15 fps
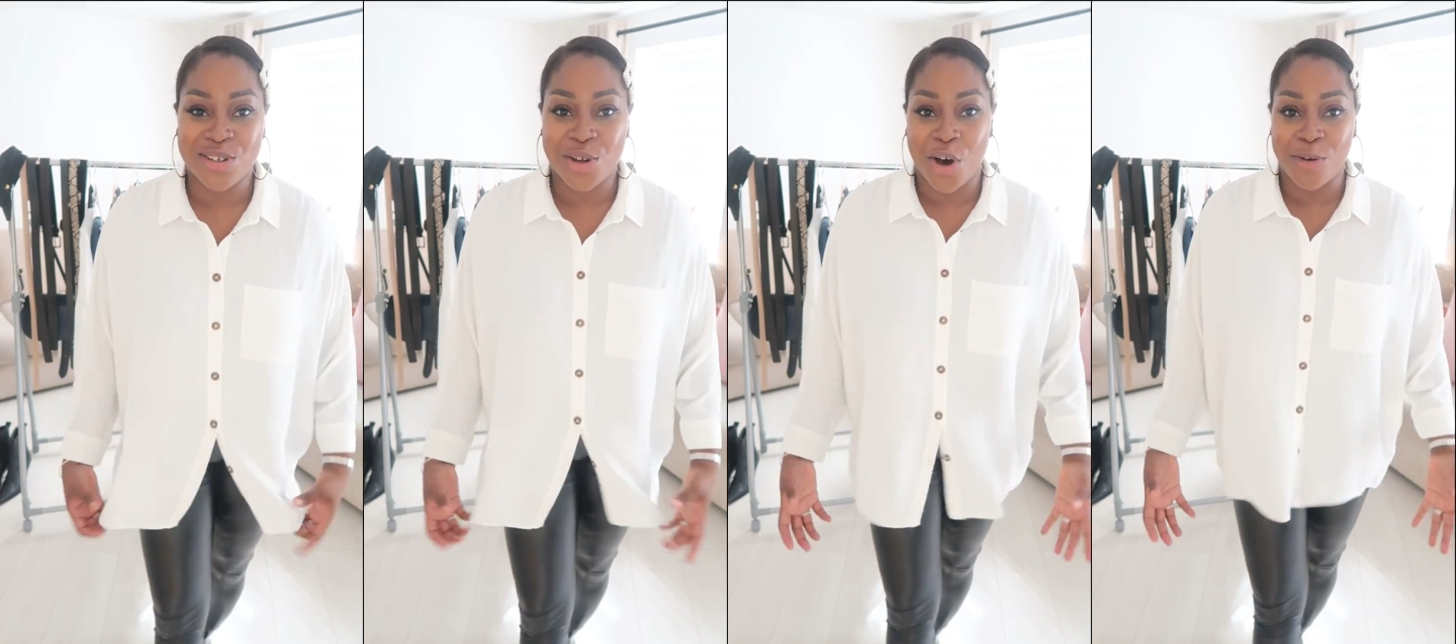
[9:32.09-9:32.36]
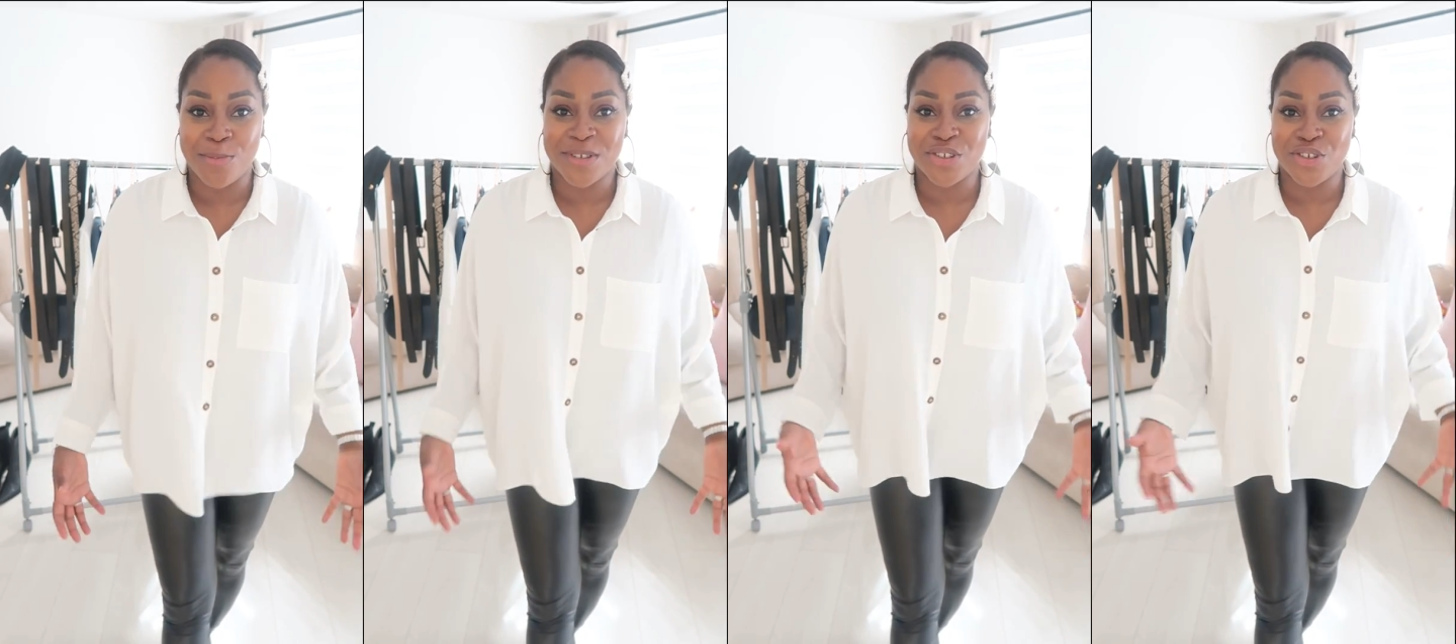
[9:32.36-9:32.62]

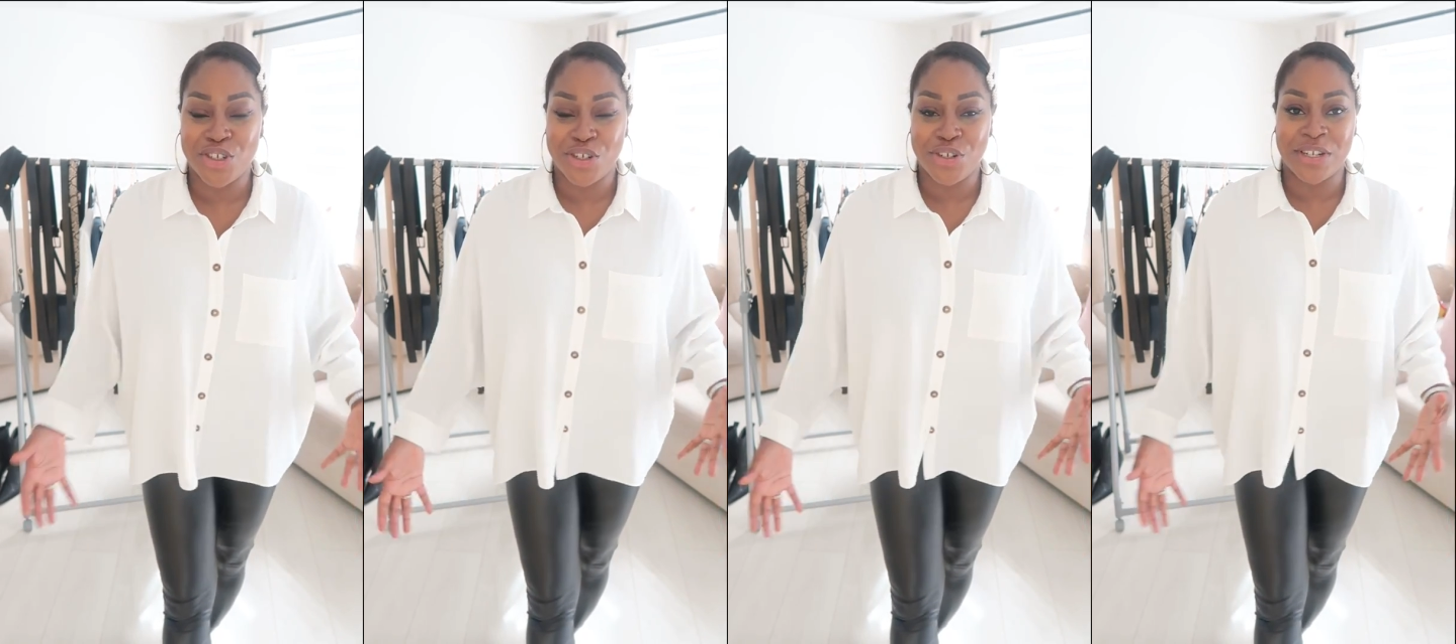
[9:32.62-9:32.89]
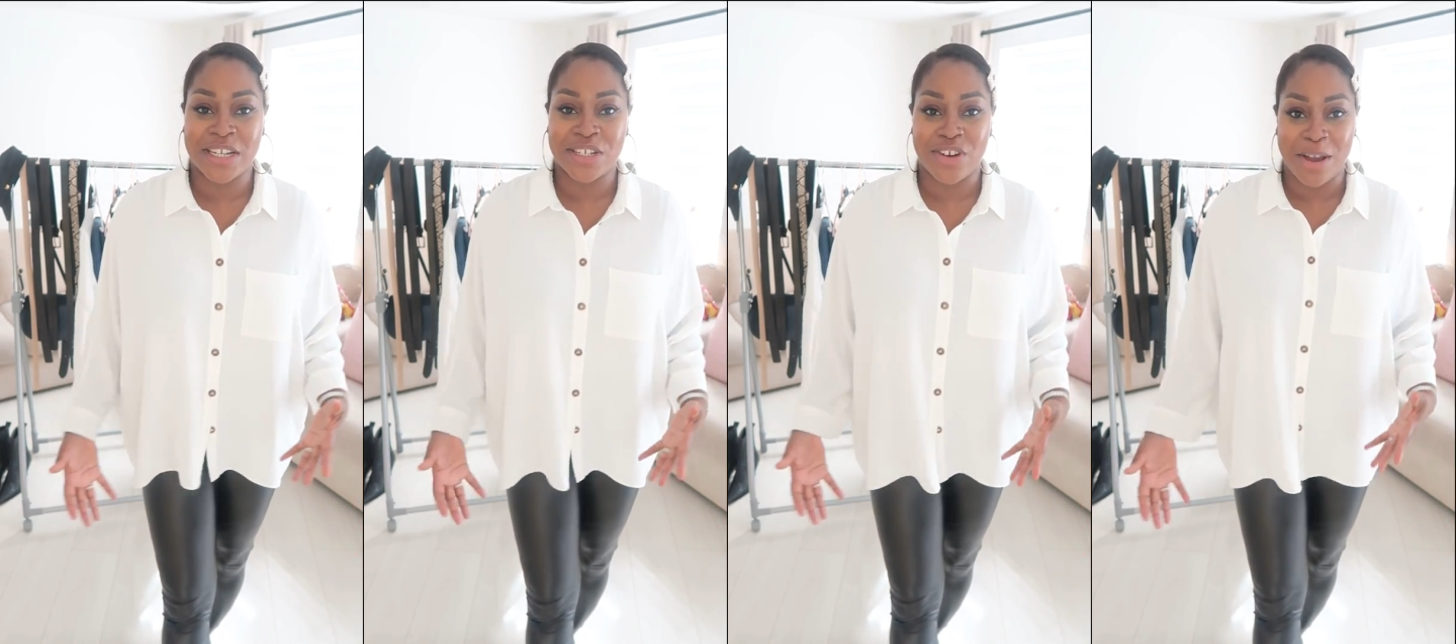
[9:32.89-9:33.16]
tops and
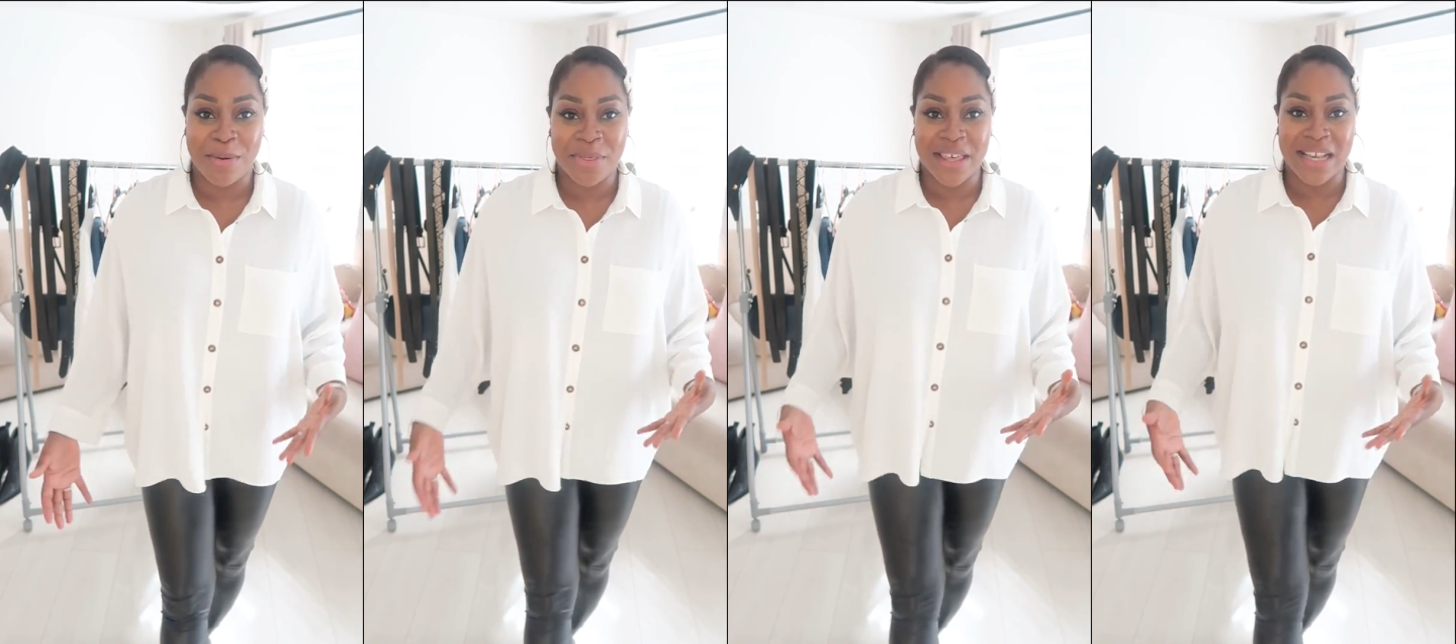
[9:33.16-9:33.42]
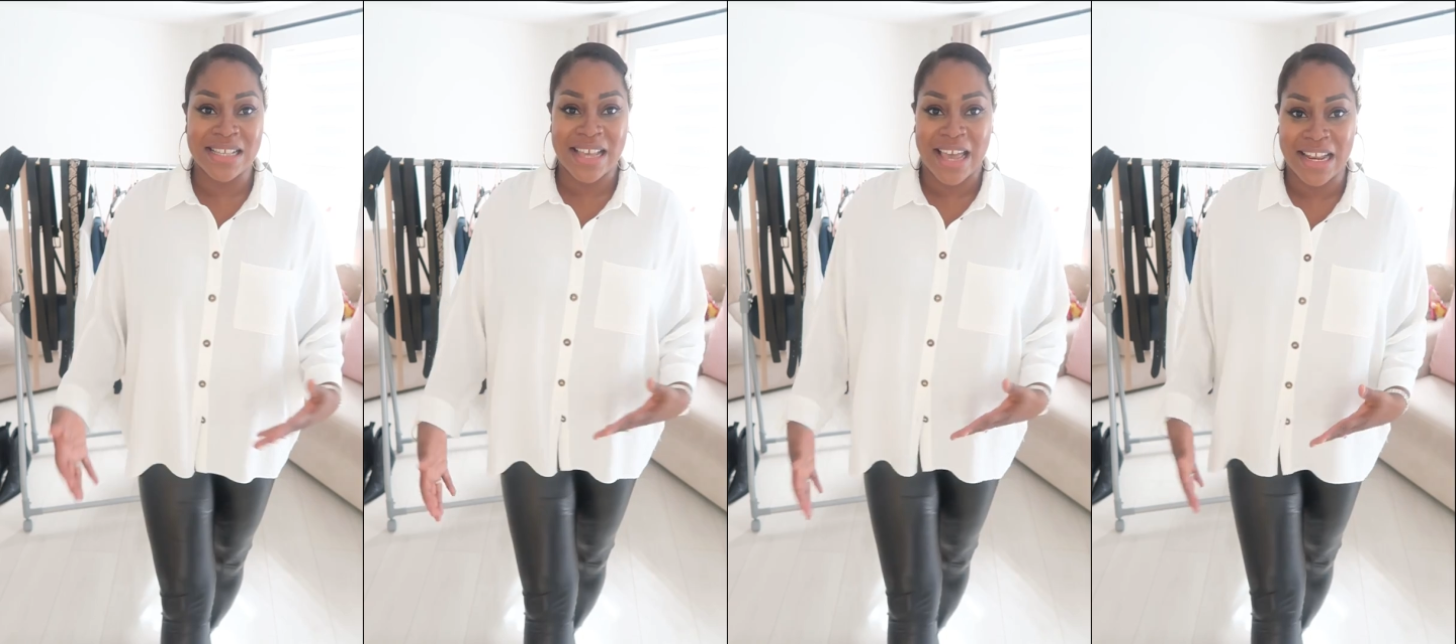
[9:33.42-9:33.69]
tunic type
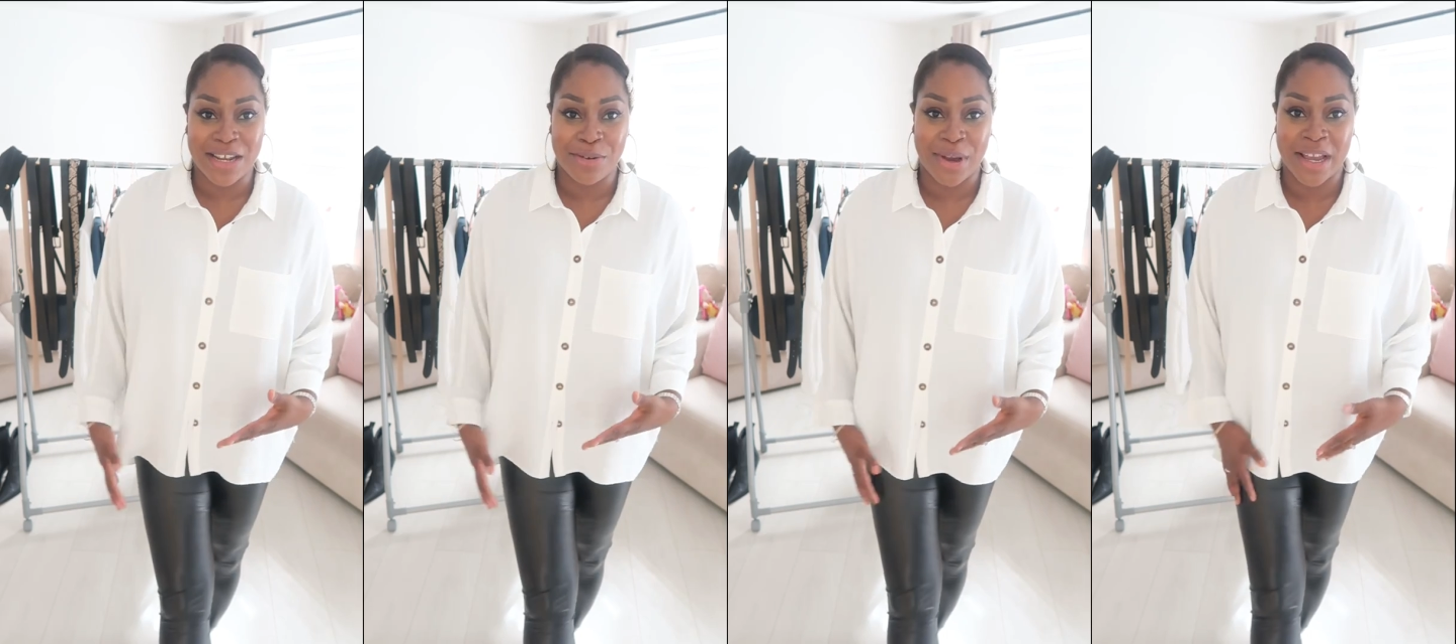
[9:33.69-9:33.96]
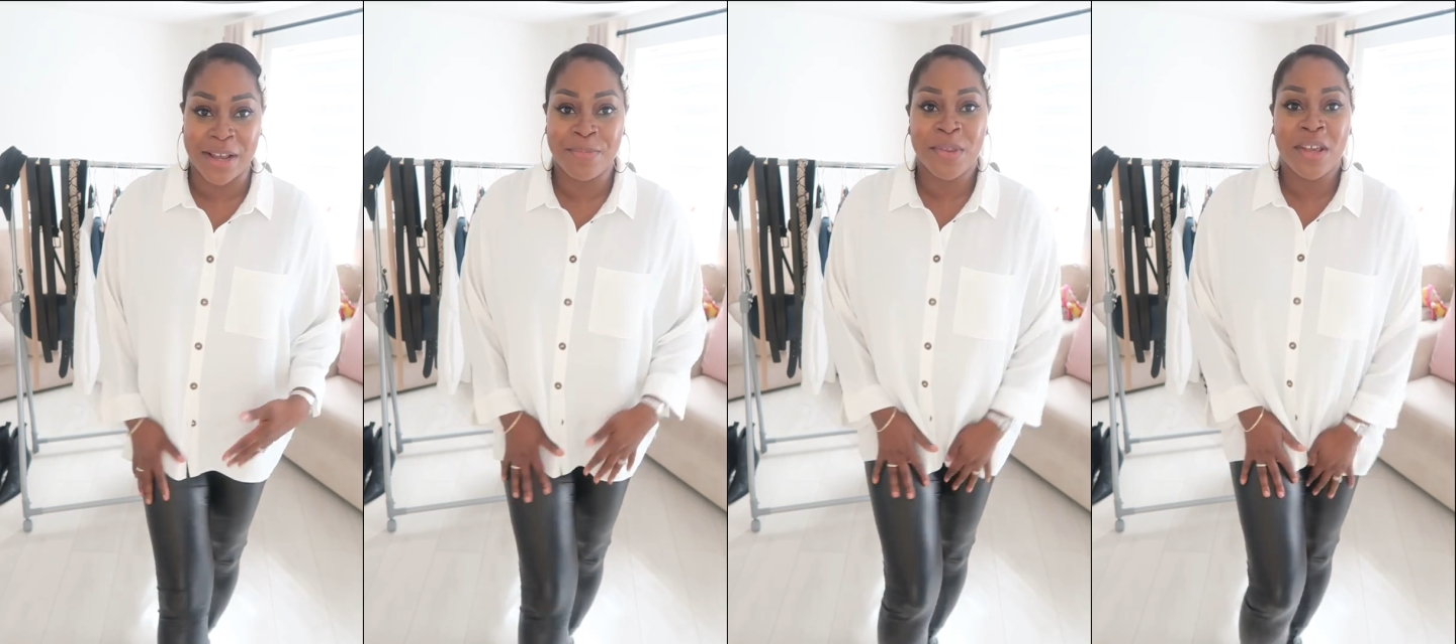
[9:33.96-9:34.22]
things
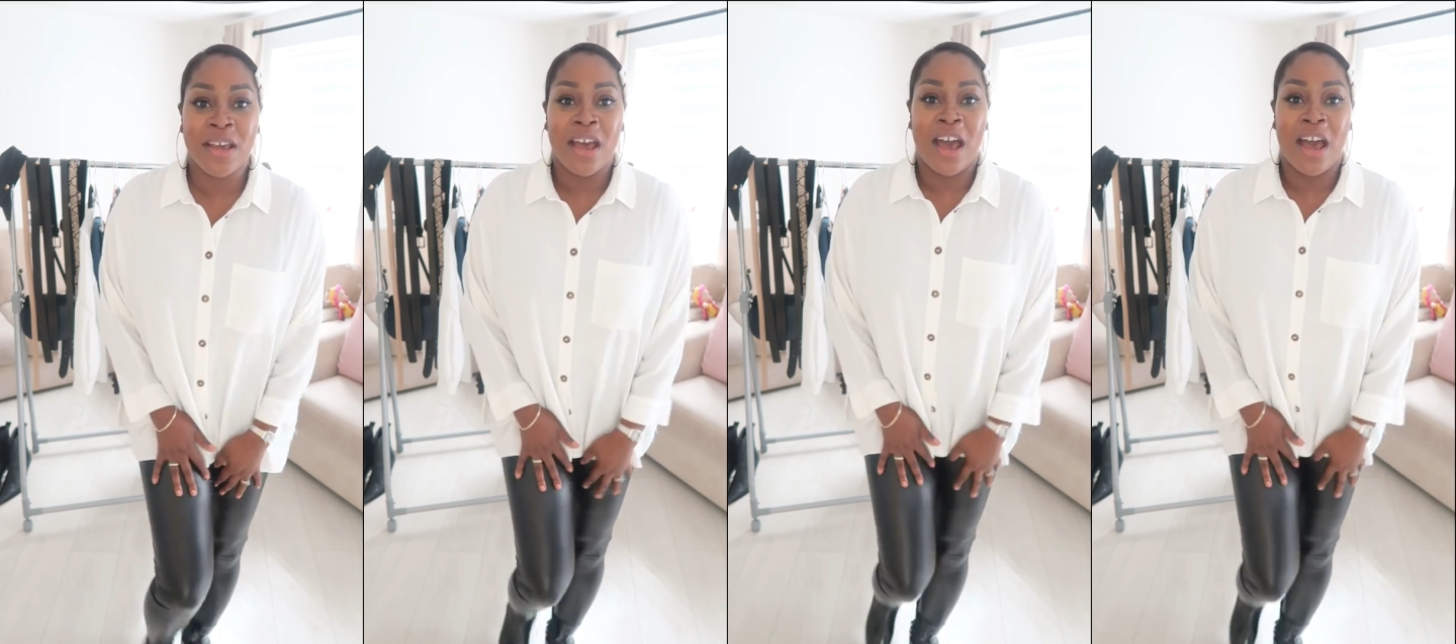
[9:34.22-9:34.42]
anyway.